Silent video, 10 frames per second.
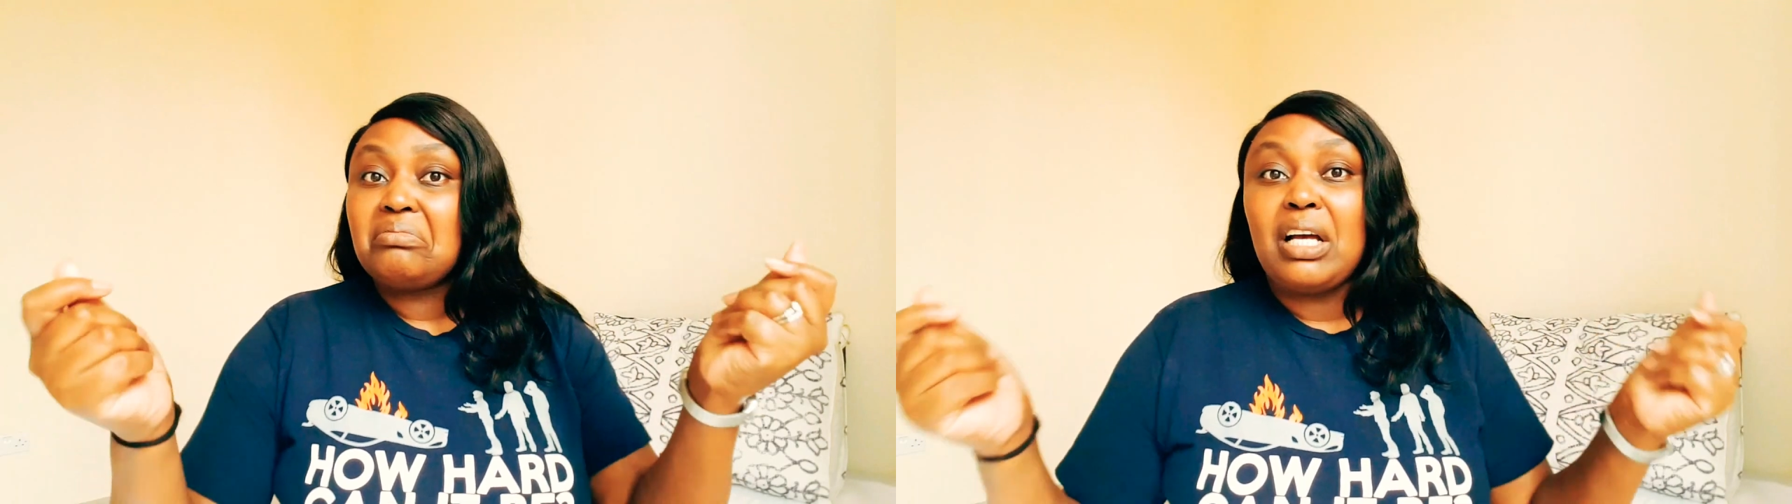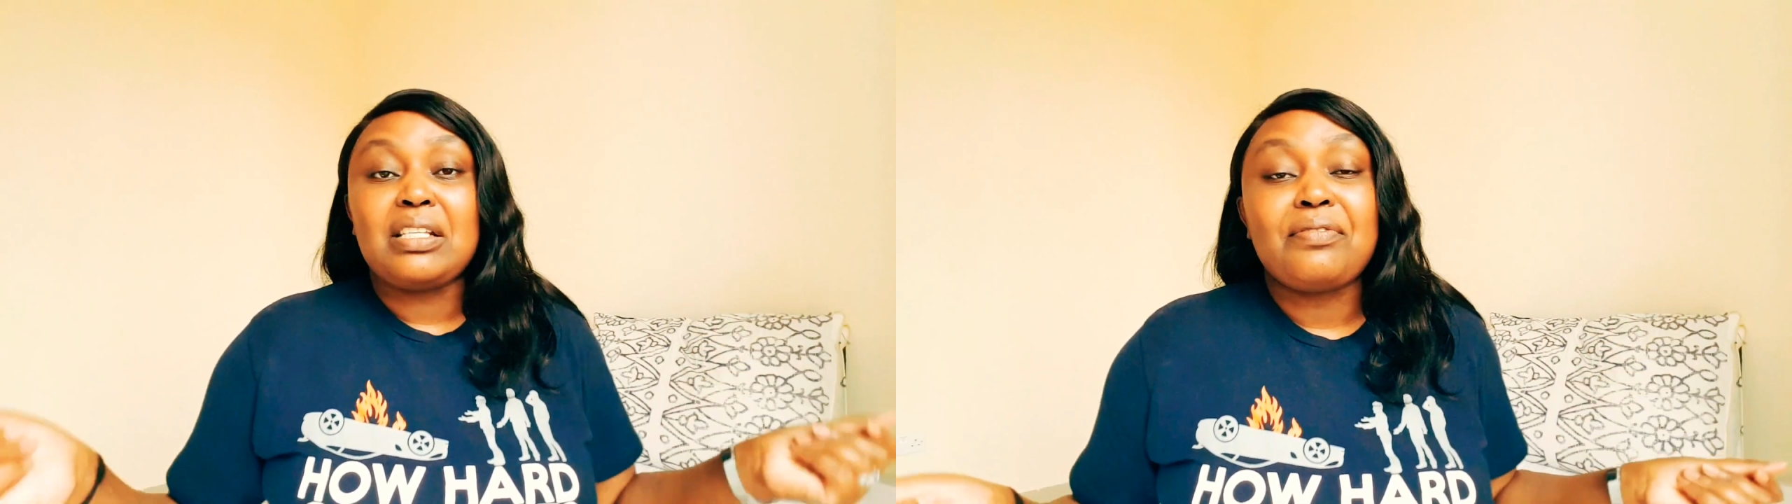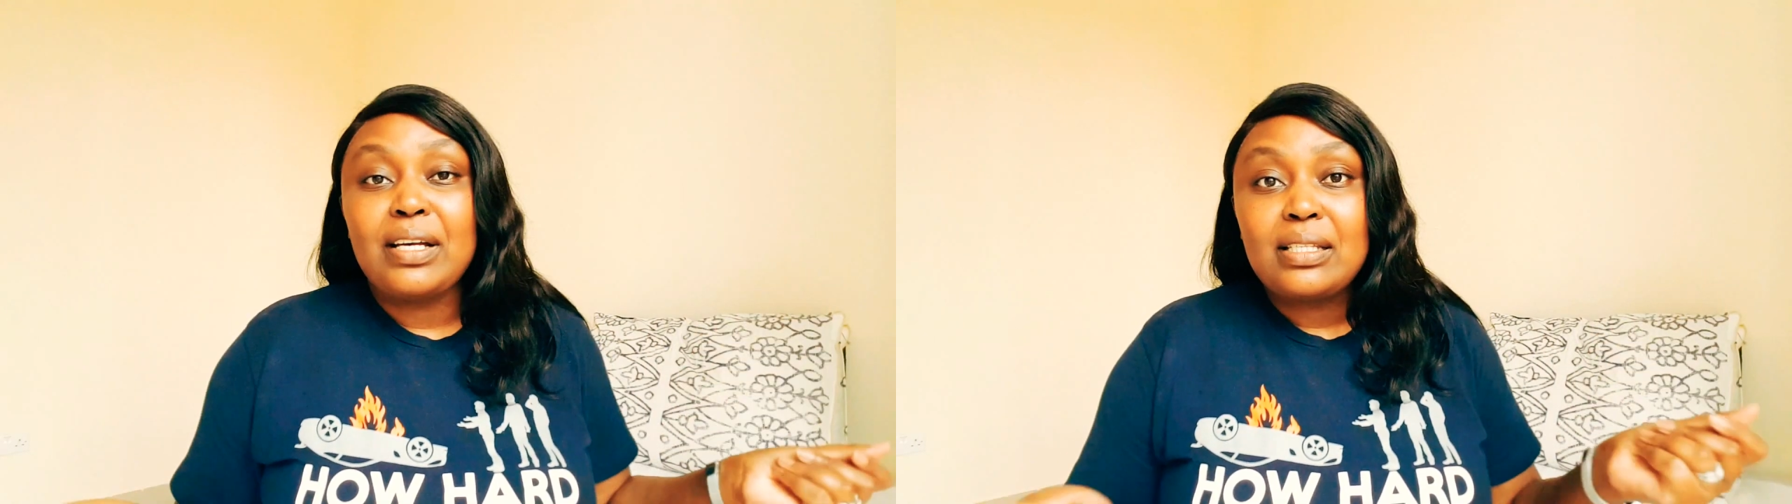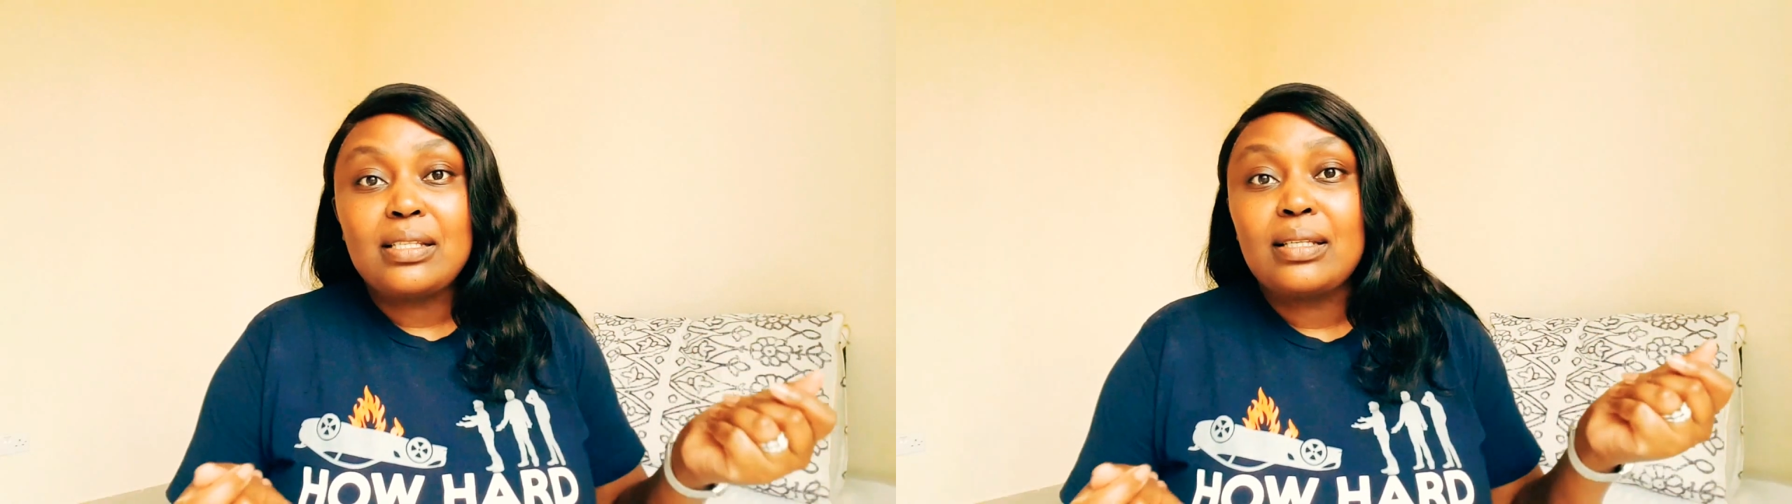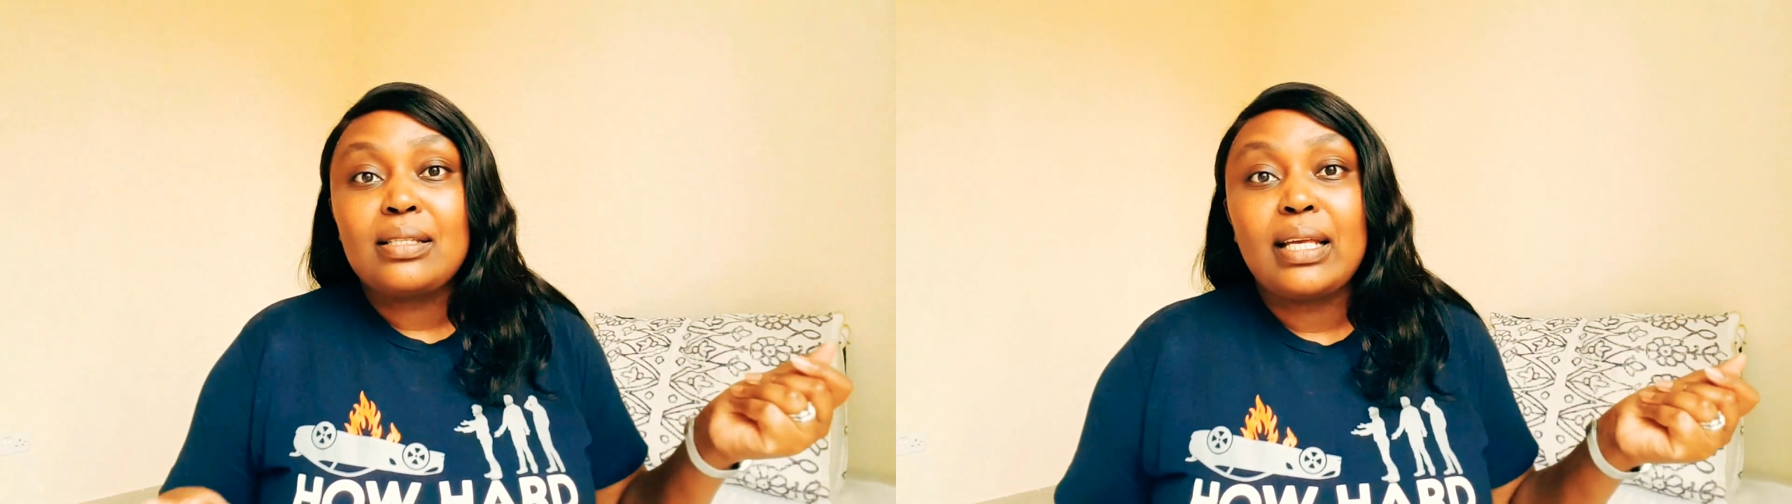as fast
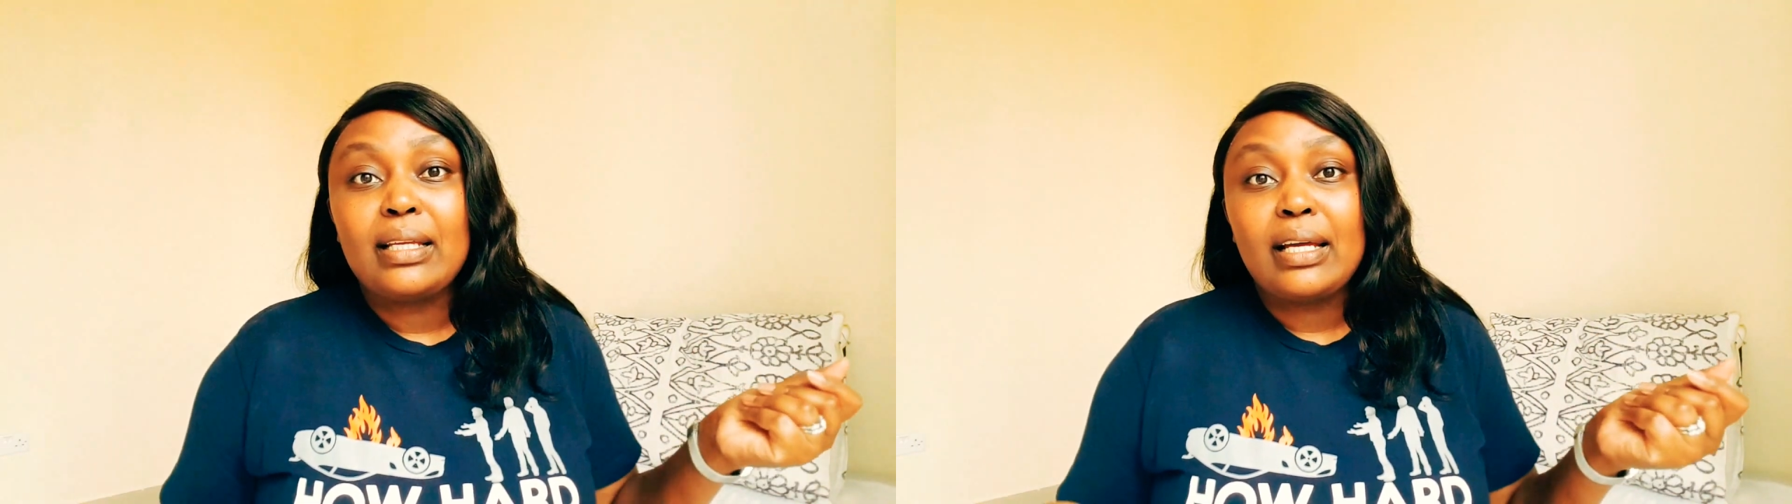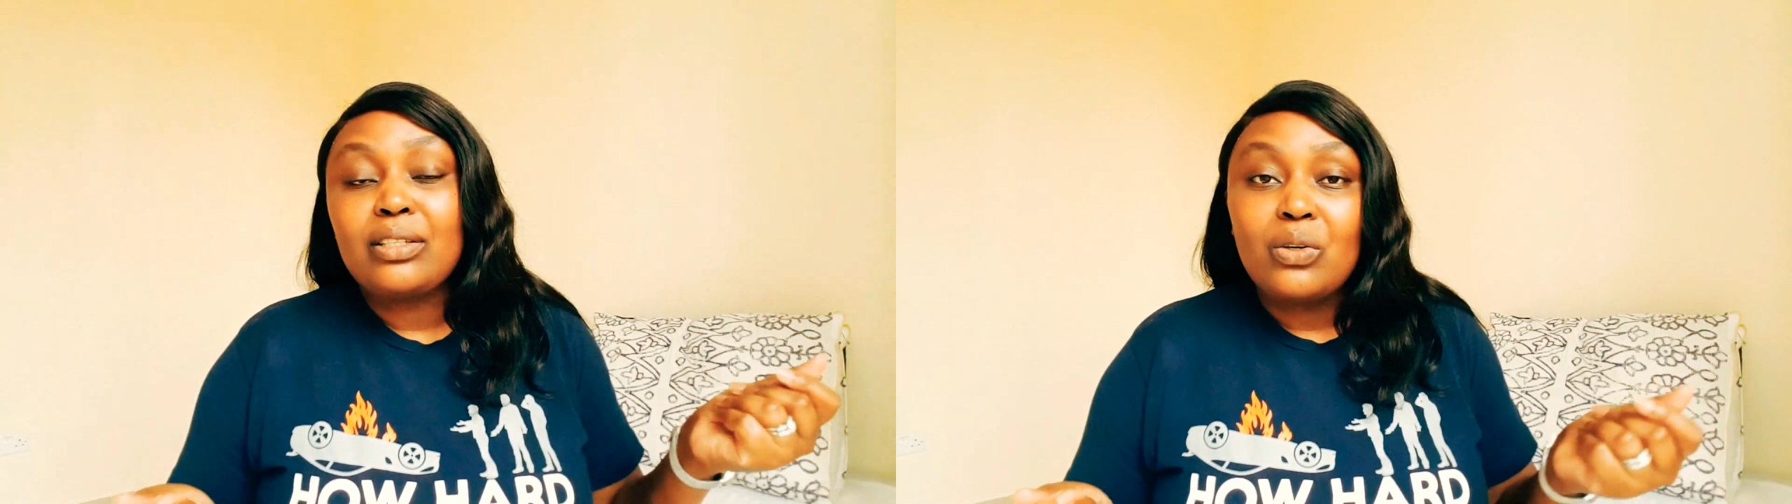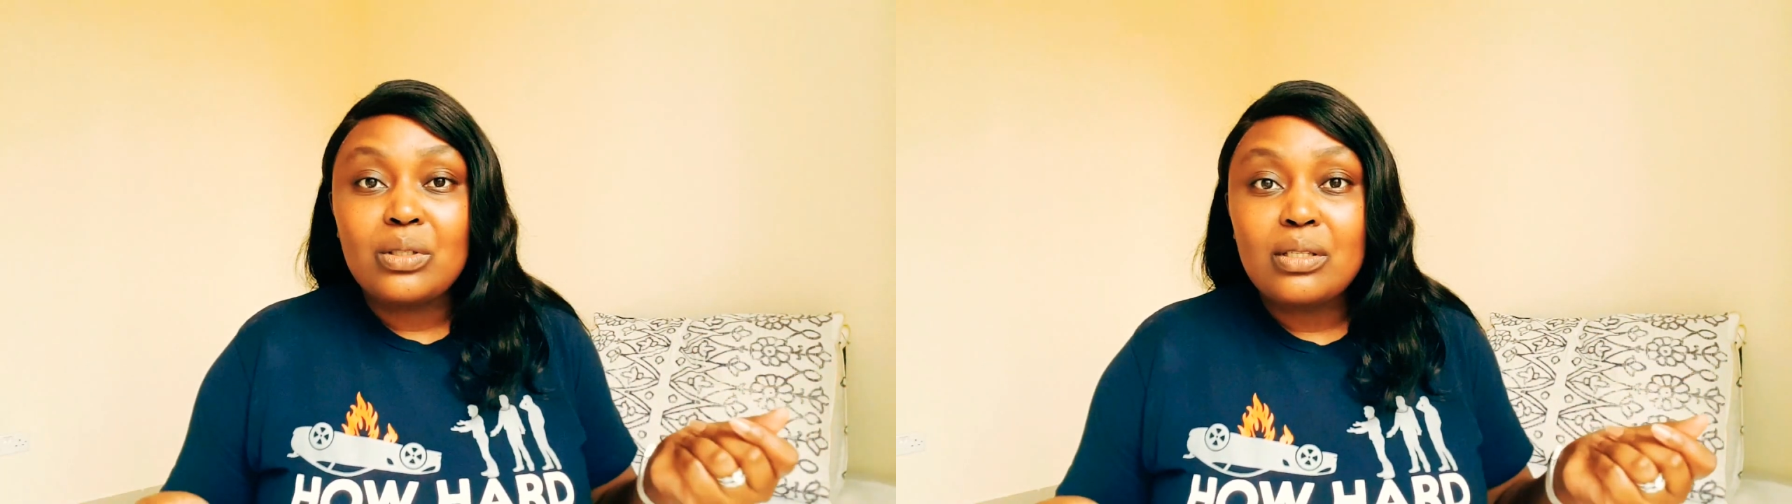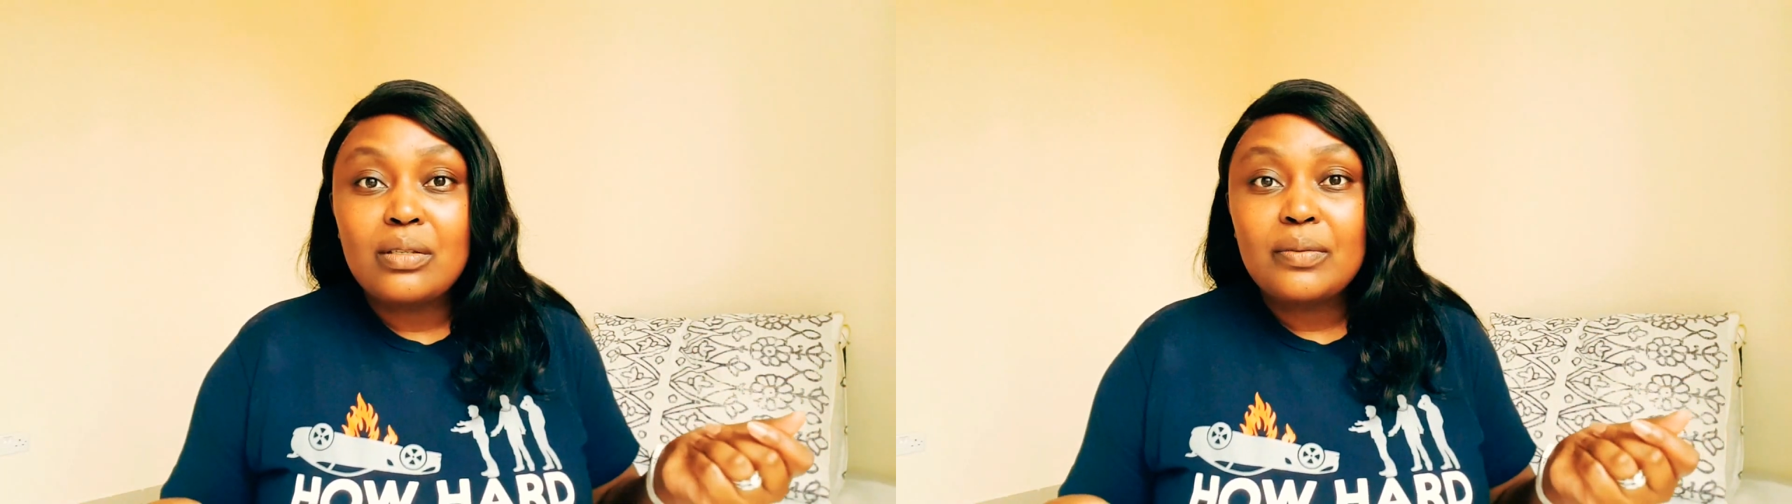as they said I don't.